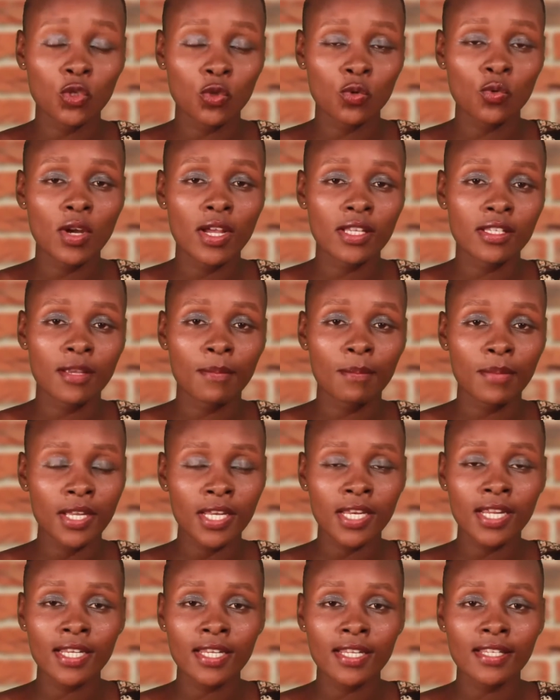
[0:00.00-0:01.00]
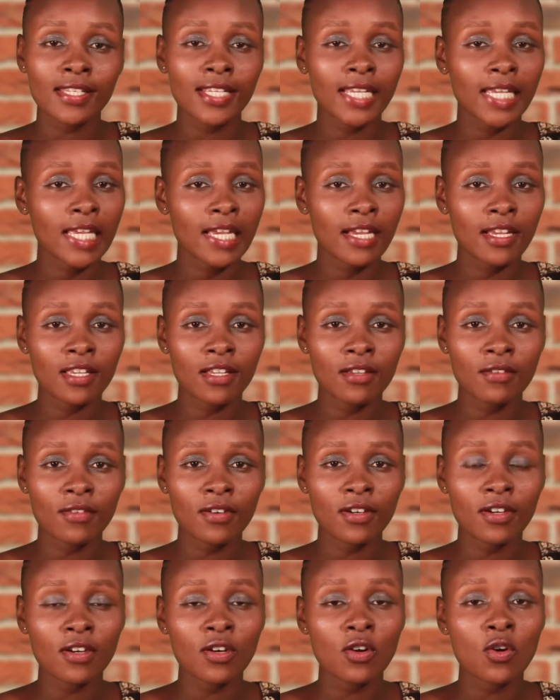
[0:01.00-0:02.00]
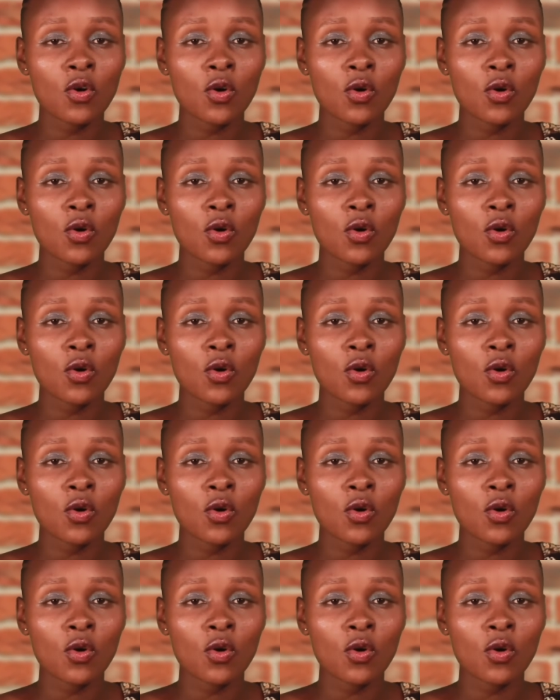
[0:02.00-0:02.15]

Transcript: you as a parent, as a caregiver,